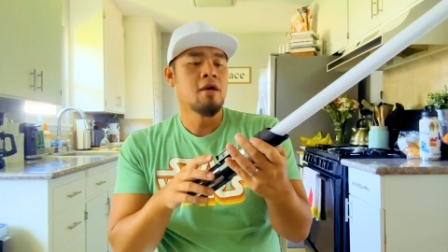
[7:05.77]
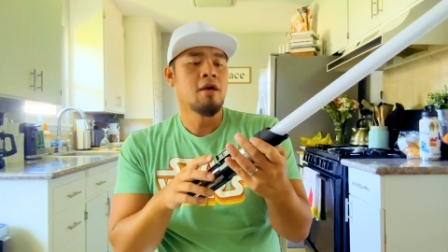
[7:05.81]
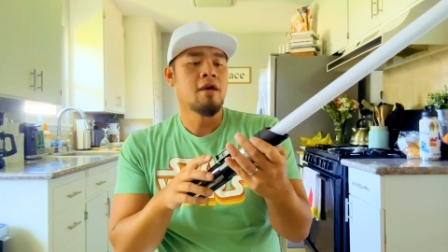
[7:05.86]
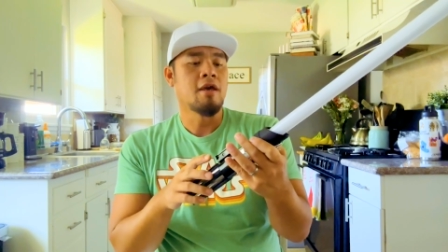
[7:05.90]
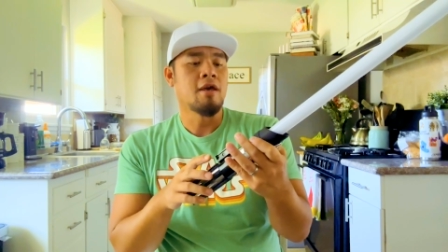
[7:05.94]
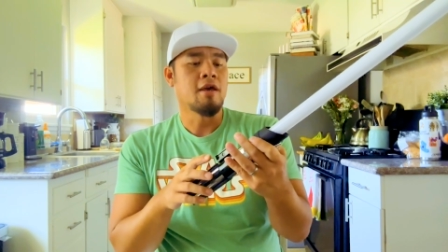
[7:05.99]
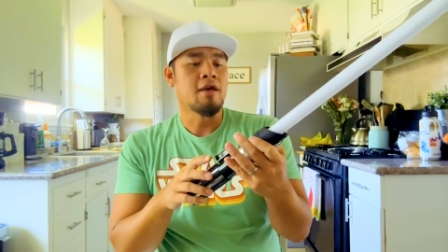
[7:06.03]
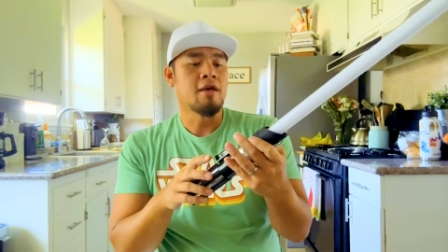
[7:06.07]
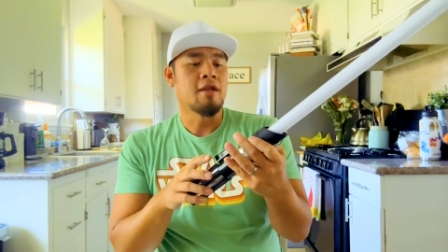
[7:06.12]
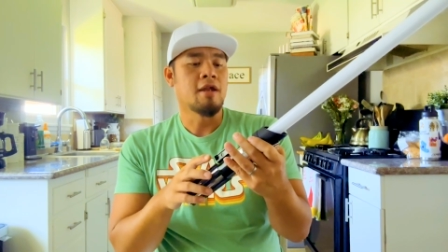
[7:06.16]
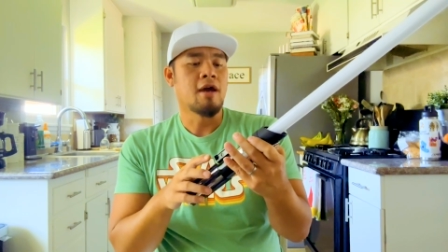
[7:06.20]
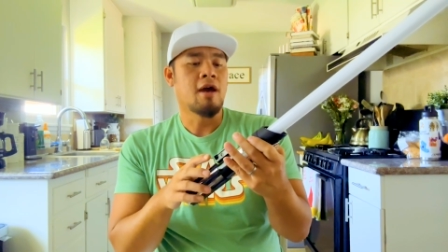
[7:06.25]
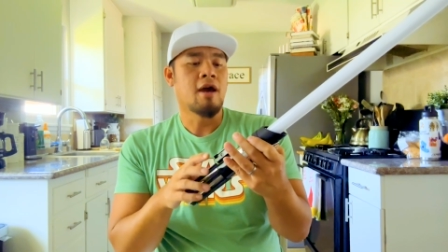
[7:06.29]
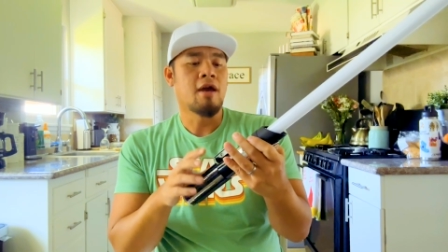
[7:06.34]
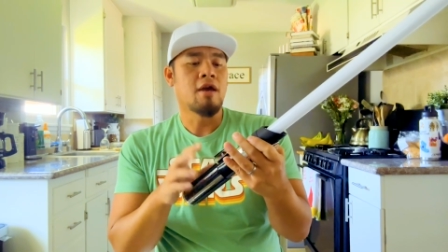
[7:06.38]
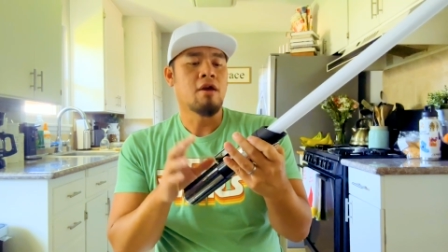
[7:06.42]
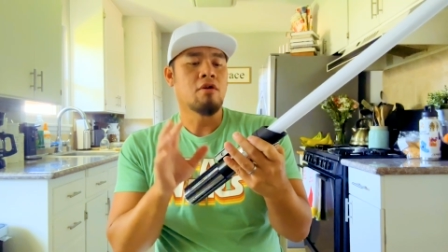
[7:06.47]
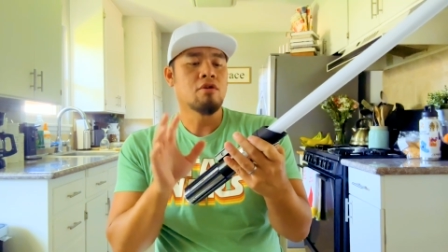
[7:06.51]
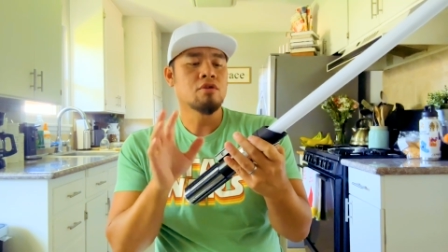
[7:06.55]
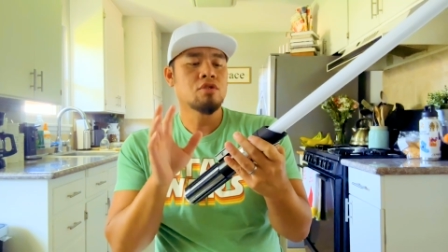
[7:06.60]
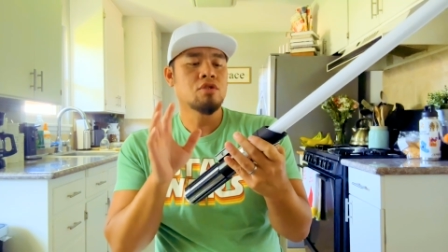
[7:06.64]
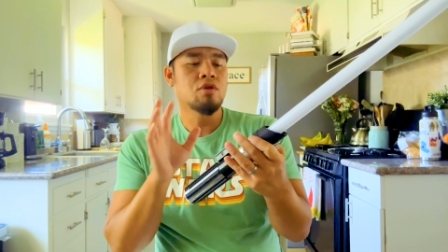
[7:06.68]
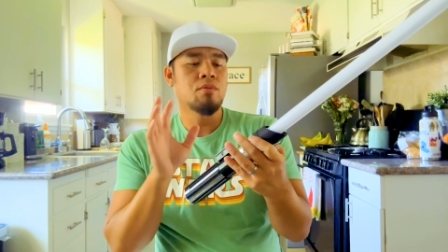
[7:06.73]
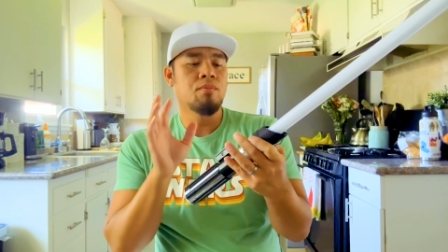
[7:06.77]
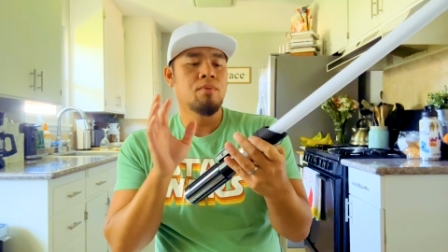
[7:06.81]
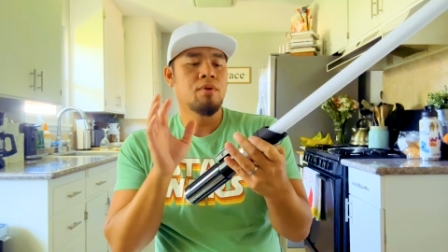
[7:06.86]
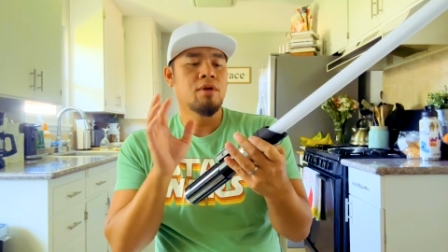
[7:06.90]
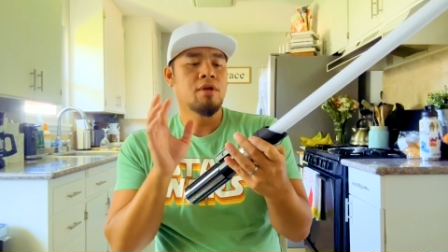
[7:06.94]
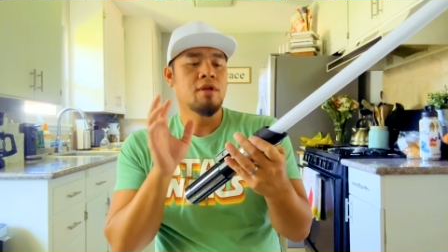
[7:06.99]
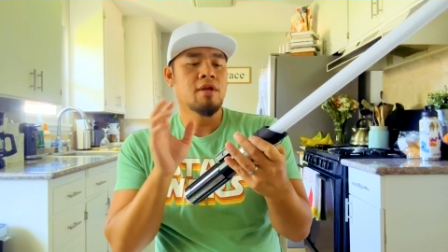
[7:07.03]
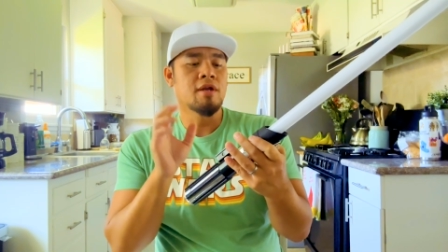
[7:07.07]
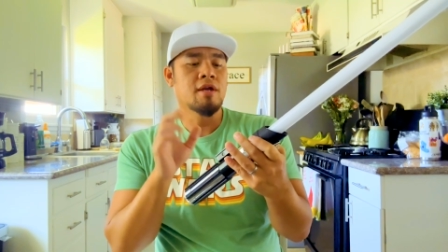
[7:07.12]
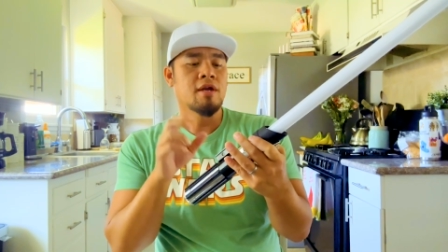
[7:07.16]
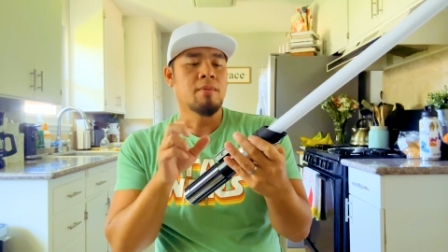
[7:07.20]
And I also
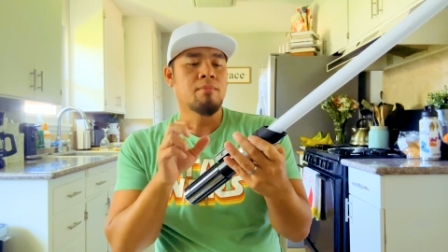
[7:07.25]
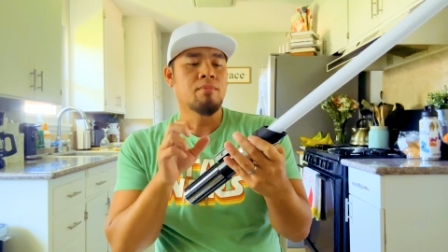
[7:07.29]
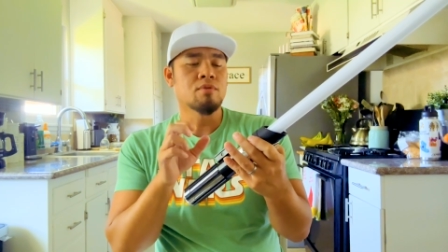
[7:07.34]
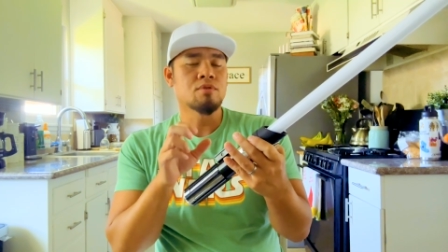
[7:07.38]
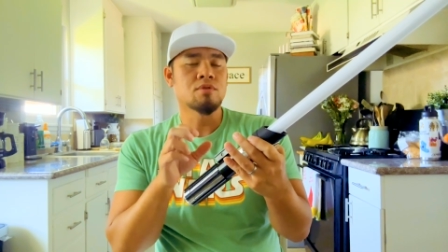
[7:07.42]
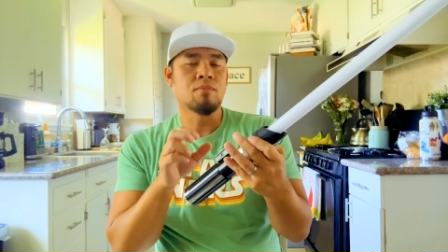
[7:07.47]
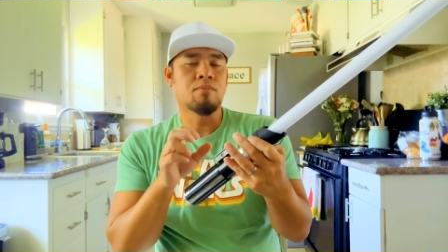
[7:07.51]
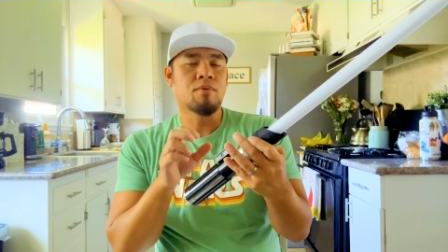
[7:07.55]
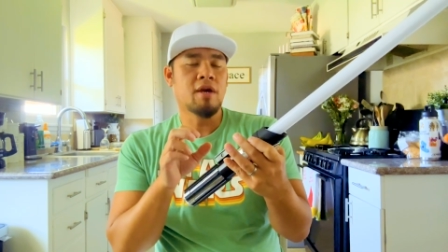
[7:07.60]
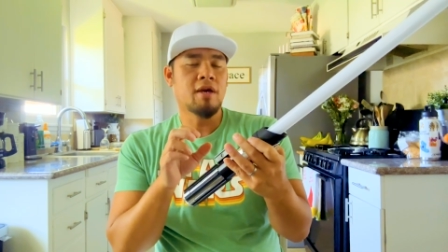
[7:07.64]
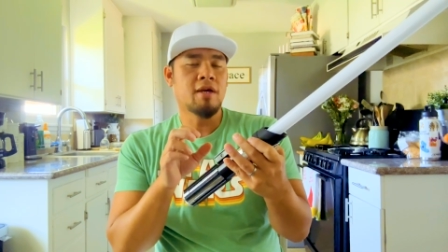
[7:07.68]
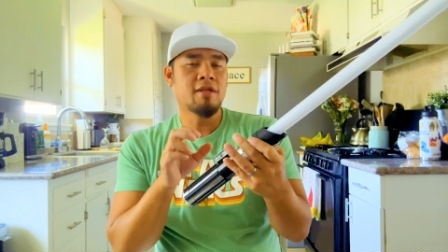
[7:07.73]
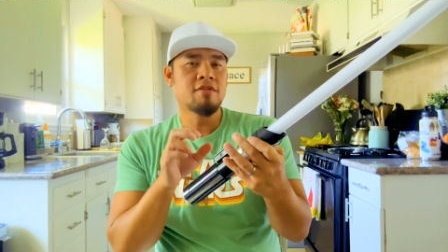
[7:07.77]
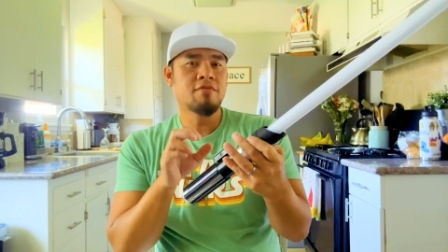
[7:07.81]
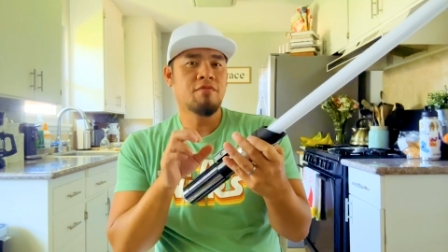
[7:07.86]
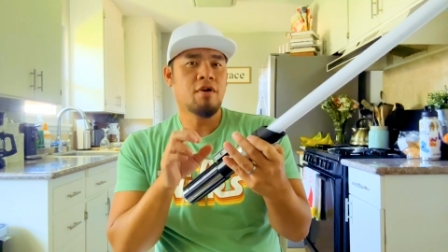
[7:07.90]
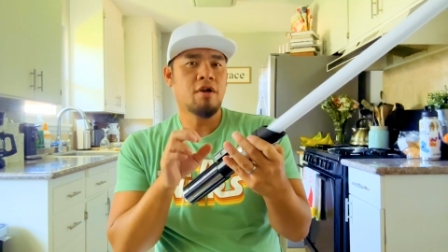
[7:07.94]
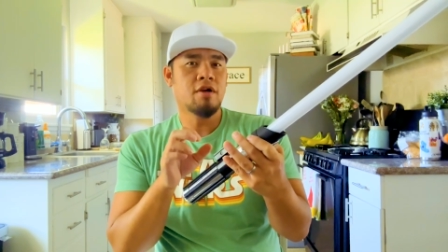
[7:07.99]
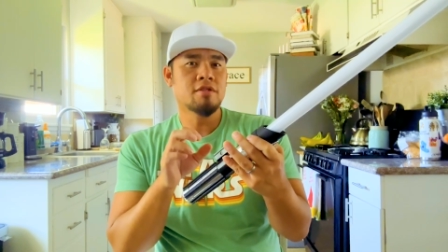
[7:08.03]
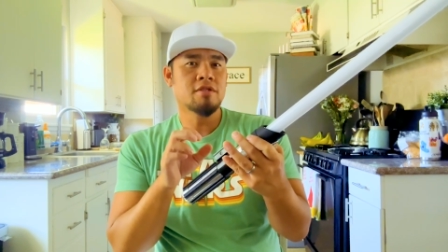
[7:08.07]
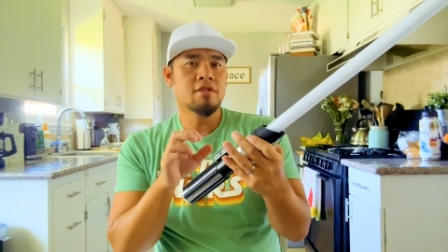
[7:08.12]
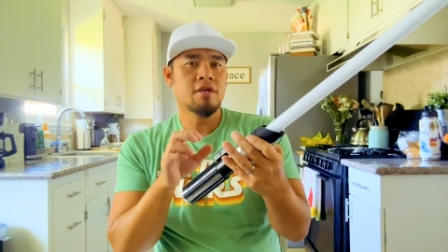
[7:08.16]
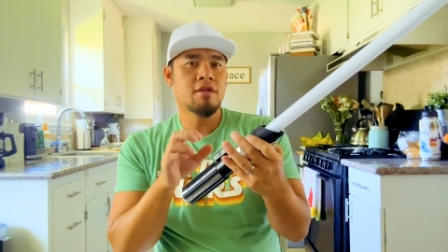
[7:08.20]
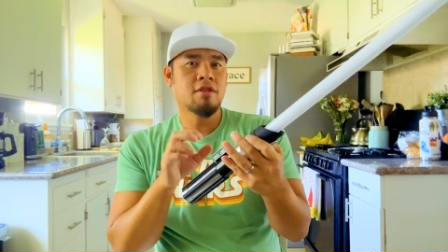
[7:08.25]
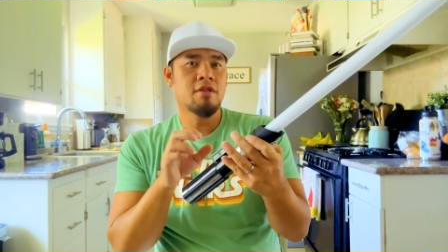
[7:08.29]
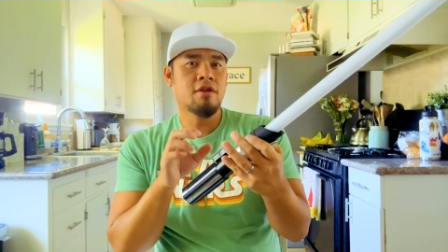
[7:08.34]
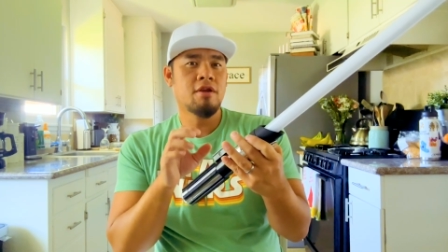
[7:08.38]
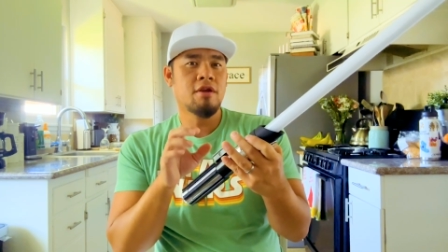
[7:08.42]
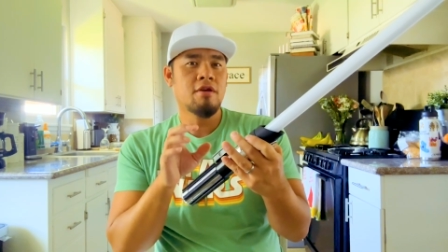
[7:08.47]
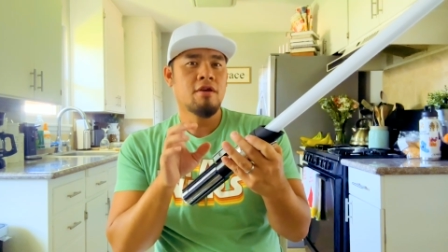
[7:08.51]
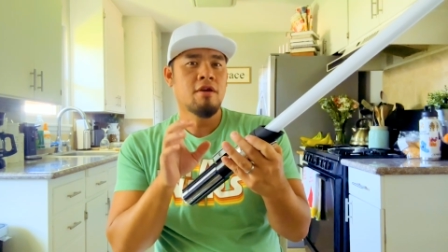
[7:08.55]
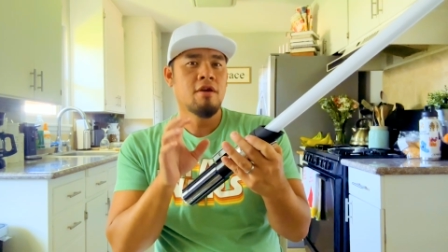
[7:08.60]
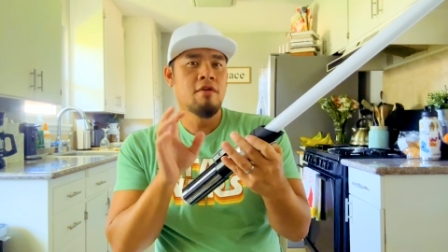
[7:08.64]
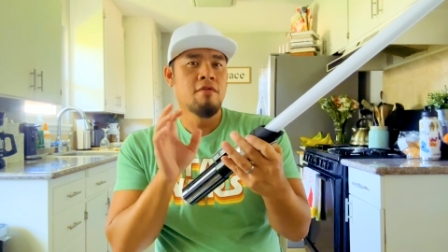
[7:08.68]
put a couple surprise fonts on
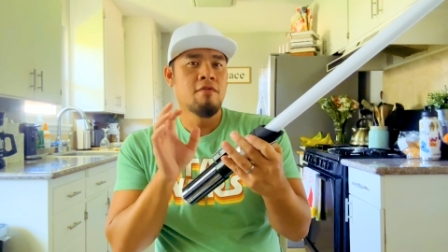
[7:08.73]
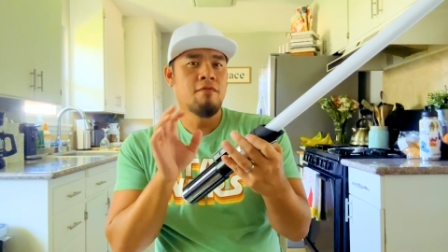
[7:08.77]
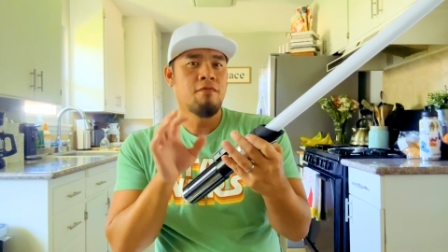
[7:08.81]
there